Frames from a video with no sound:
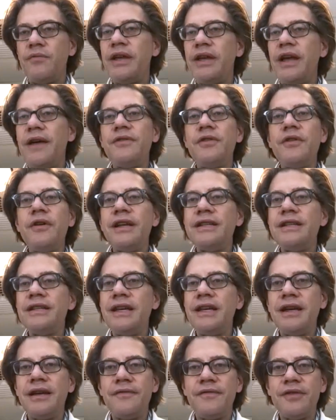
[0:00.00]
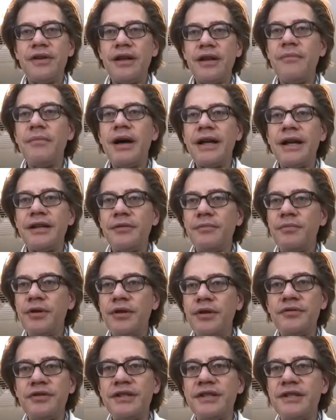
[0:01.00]
We have no idea if a combined
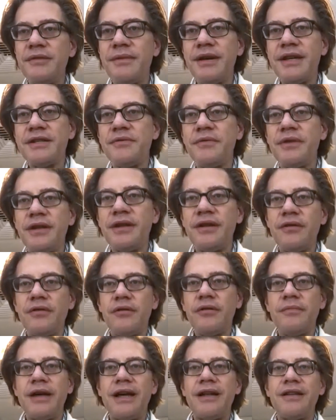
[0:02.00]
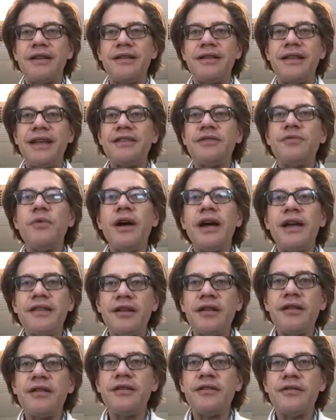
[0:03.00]
approach is the best way to go about it. That's why
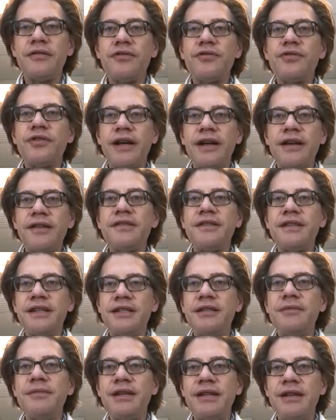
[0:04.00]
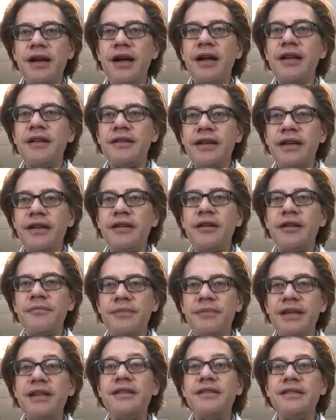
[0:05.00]
the clinical trials need to be done and are
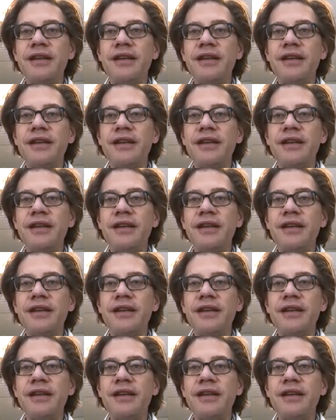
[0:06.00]
being